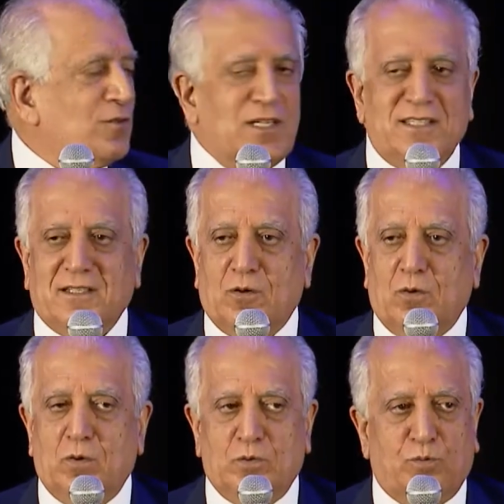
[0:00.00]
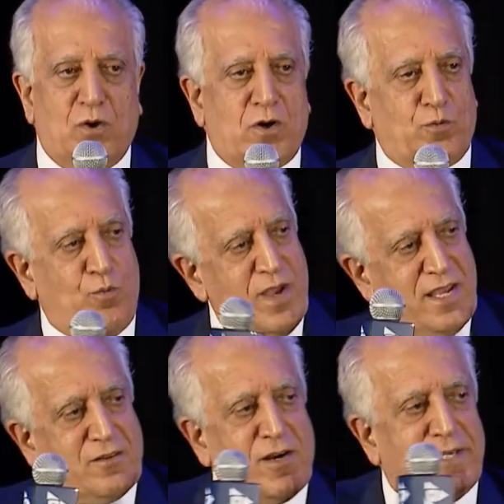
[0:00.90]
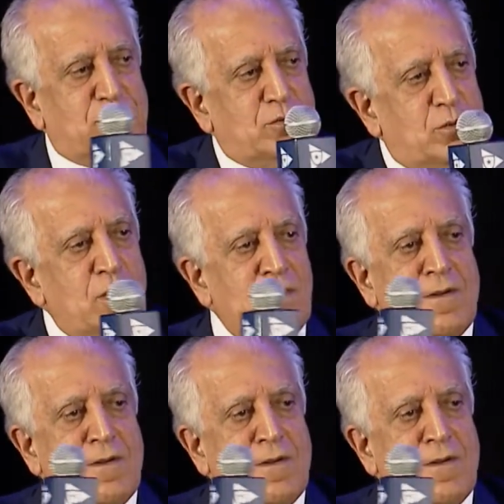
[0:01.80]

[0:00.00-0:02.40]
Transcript: in the Cold War, we tried to